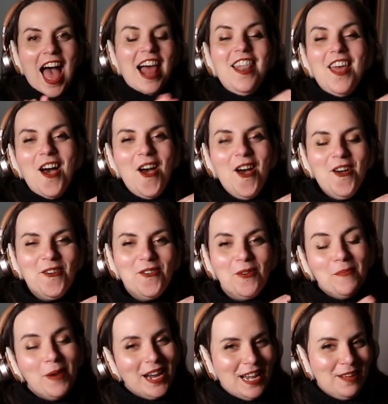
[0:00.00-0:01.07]
Hello,
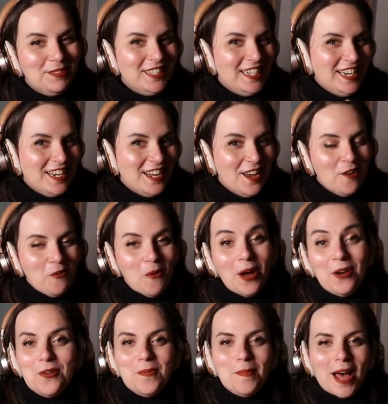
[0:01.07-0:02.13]
my name is Leena.
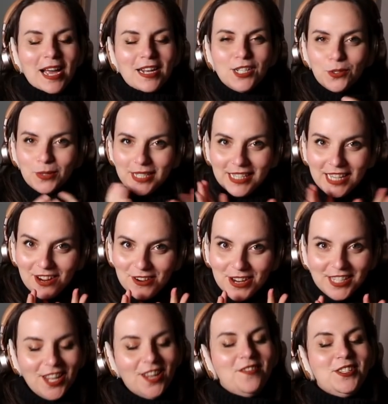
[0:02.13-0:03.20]
Welcome back to a
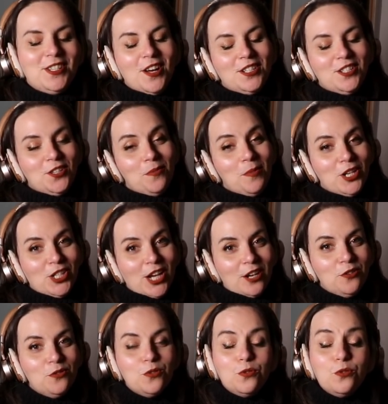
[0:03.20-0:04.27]
series I've started on my
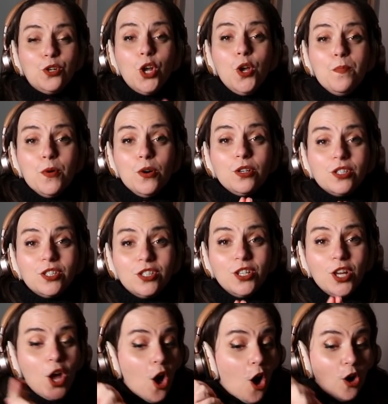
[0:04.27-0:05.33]
channel called No Books
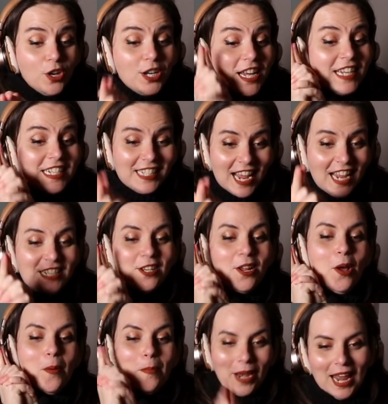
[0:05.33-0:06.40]
on a Dead
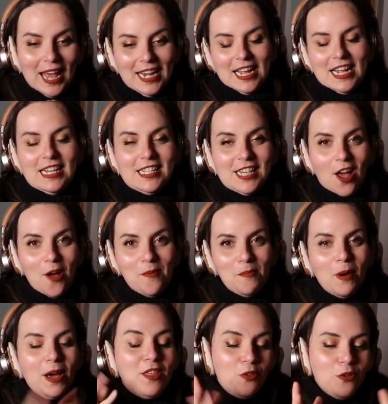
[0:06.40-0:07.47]
planet. Um,
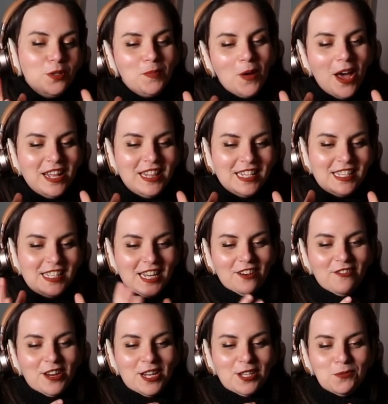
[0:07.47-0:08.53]
my thoughts behind this
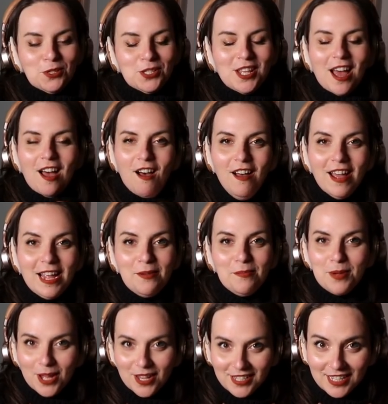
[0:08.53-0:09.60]
series was that I am
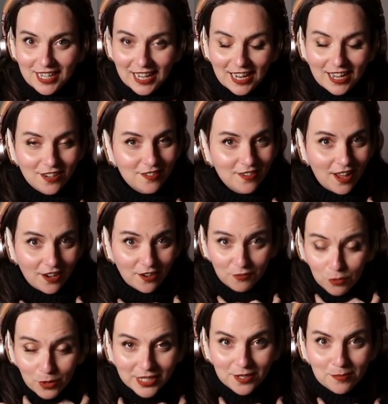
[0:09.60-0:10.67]
personally an, an
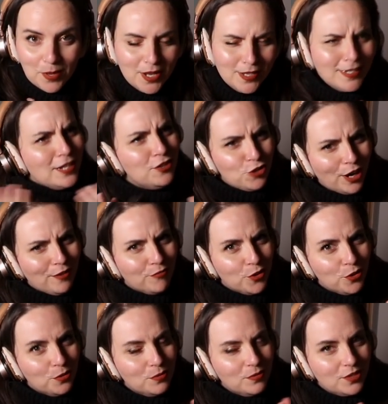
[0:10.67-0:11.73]
avoidant person in
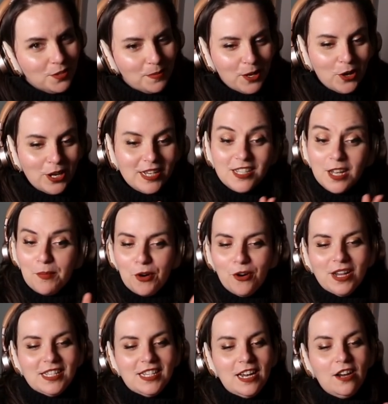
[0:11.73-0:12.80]
general, to be honest. I
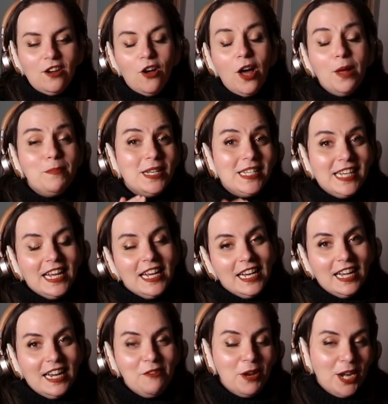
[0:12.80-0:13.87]
procrastinate a lot, and
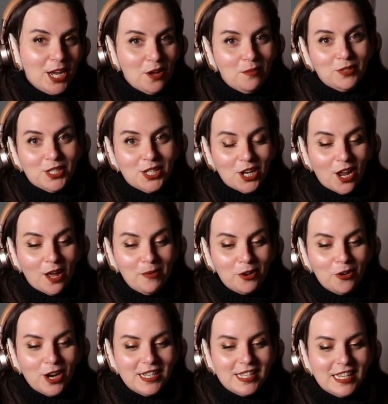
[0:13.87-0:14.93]
particularly when it comes to the climate
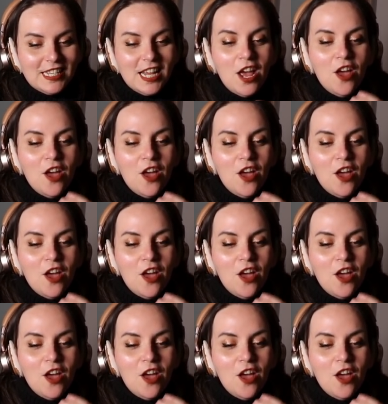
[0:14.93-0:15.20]
crisis,